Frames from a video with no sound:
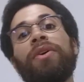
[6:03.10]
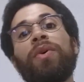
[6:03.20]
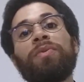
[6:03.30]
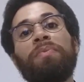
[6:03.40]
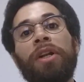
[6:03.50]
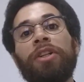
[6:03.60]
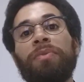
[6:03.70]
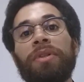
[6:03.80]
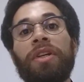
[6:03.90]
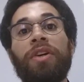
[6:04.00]
of those
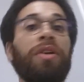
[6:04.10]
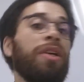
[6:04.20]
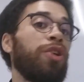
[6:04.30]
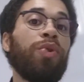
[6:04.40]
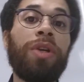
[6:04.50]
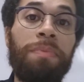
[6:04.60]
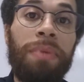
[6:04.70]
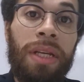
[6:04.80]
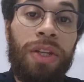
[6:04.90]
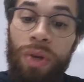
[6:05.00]
punishments there, you
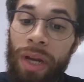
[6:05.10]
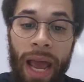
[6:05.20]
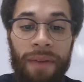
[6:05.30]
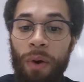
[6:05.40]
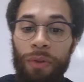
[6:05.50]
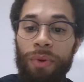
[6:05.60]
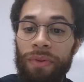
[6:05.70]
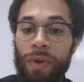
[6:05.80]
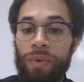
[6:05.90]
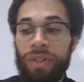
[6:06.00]
could have all three
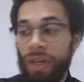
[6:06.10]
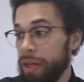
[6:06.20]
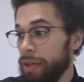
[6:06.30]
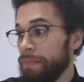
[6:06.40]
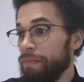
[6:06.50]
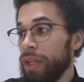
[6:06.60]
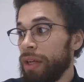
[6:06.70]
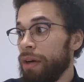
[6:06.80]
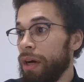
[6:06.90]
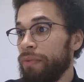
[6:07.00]
of those done
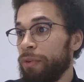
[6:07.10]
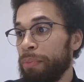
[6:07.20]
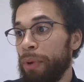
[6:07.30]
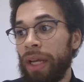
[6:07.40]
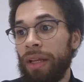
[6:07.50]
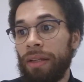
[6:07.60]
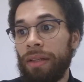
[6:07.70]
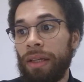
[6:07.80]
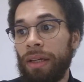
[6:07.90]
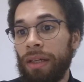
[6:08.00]
for
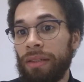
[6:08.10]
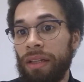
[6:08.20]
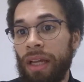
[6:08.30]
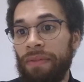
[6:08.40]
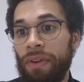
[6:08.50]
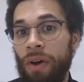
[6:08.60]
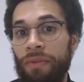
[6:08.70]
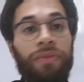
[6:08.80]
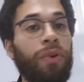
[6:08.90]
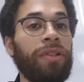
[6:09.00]
breaking a slave law.
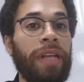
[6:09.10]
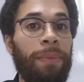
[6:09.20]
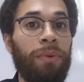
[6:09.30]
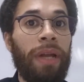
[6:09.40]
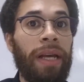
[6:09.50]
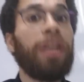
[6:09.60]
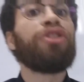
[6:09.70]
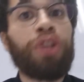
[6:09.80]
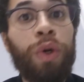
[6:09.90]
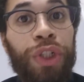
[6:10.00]
For example, like
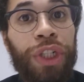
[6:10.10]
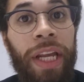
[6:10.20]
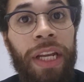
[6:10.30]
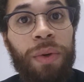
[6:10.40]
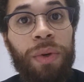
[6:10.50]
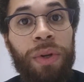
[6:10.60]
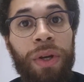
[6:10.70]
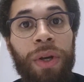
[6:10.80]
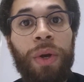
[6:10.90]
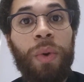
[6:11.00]
associating
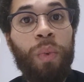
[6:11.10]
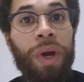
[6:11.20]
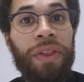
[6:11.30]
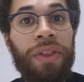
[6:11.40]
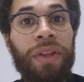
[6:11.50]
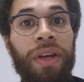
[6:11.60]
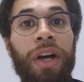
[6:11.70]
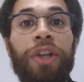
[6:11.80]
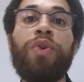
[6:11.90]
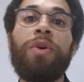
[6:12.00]
with
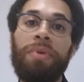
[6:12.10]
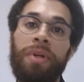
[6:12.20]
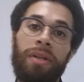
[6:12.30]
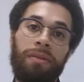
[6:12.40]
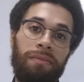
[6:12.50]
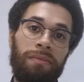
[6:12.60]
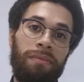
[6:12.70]
a European.